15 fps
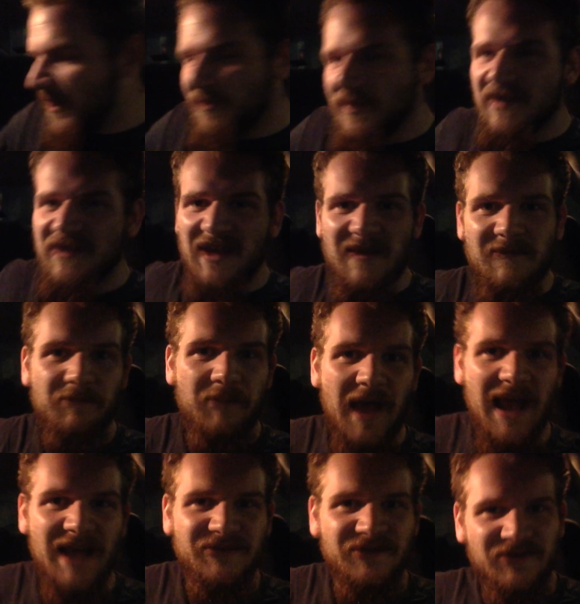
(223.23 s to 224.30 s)
up the same
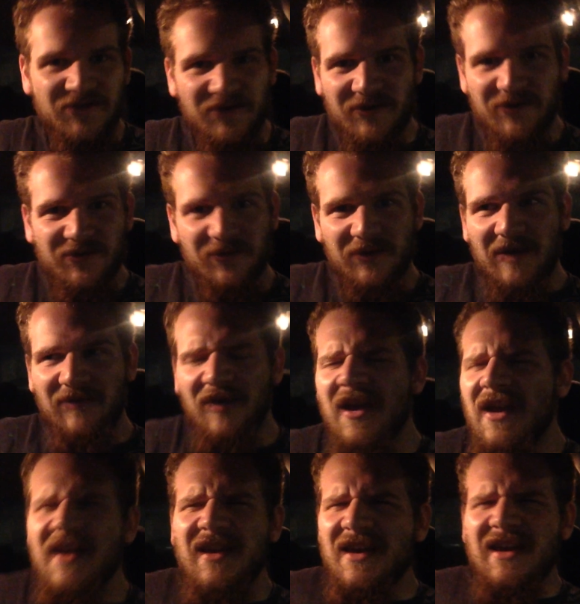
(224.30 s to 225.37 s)
passengers or whatever.
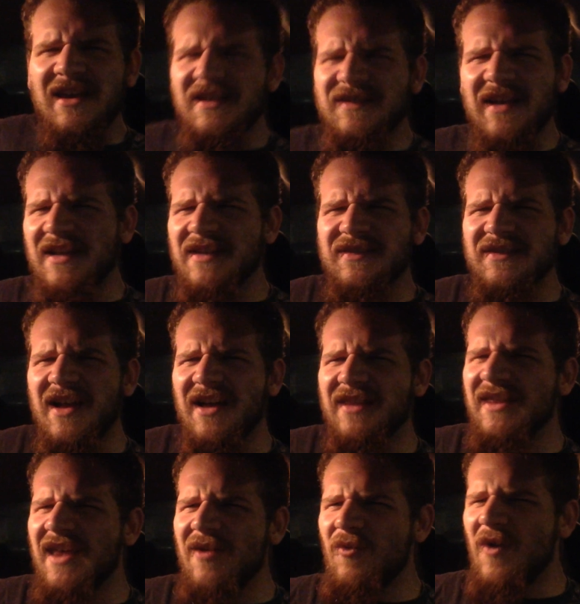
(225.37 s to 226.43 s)
He said it's not
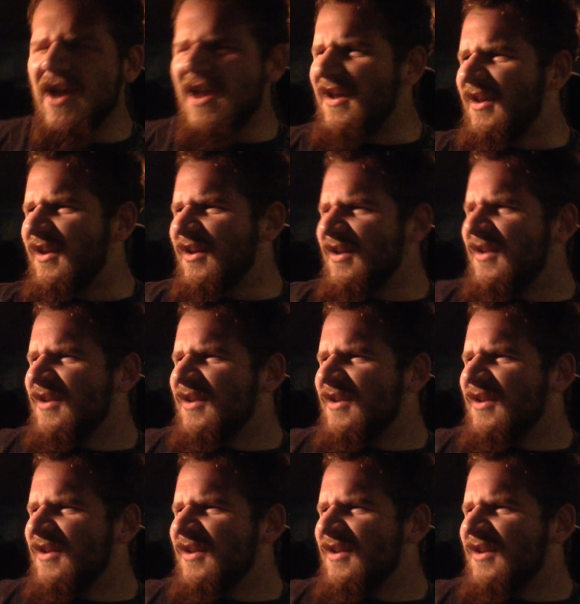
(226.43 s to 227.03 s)
that way.